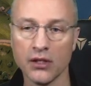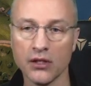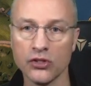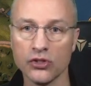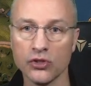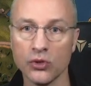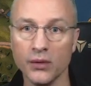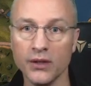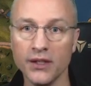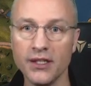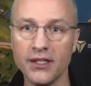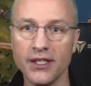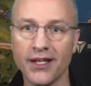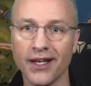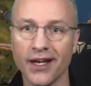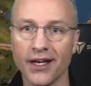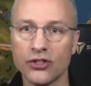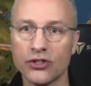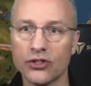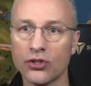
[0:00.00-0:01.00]
So we'll need to
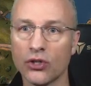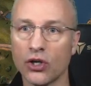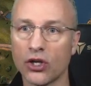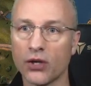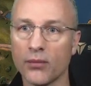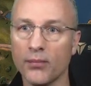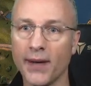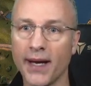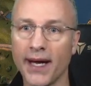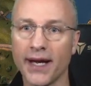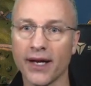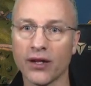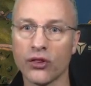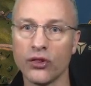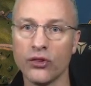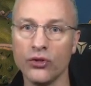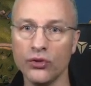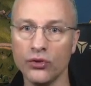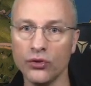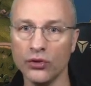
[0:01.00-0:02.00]
get a truck back
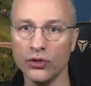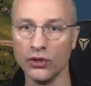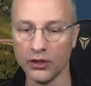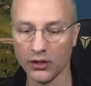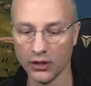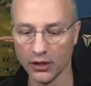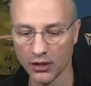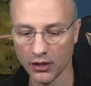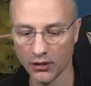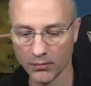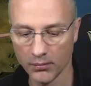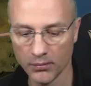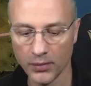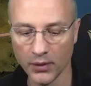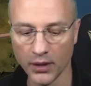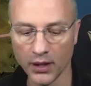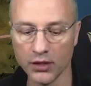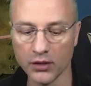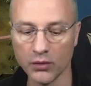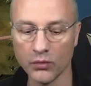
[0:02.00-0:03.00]
through,
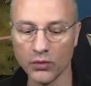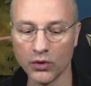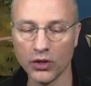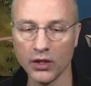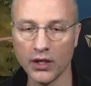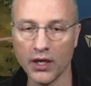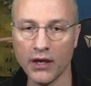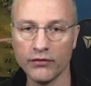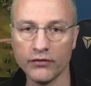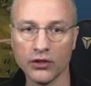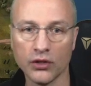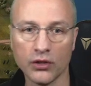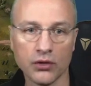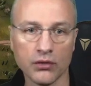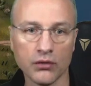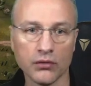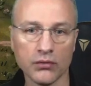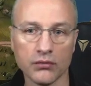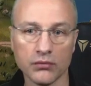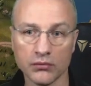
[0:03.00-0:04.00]
but we're going to have to
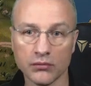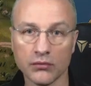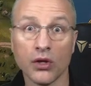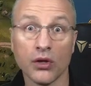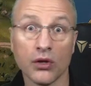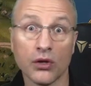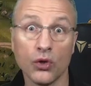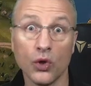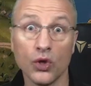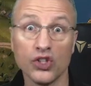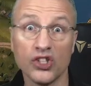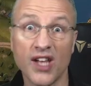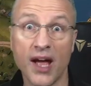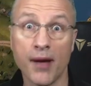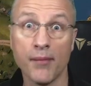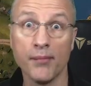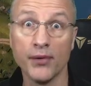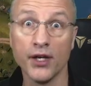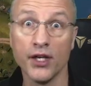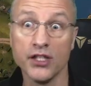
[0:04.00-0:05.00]
cross
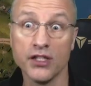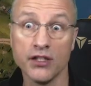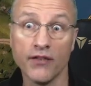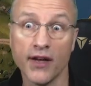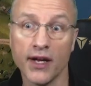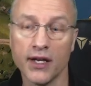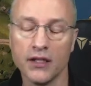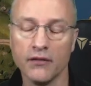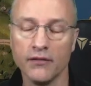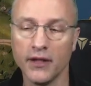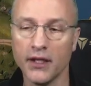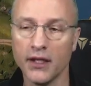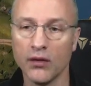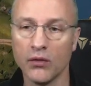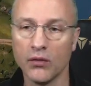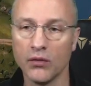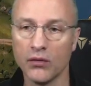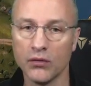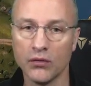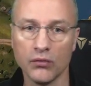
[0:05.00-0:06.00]
that bridge effectively
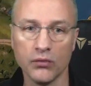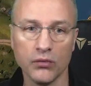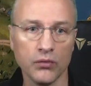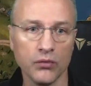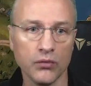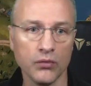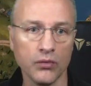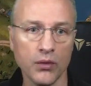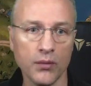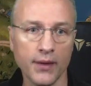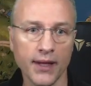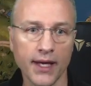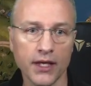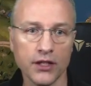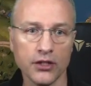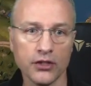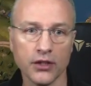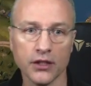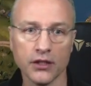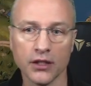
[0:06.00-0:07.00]
when we get
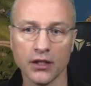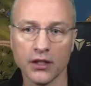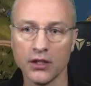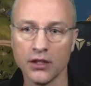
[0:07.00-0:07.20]
to it.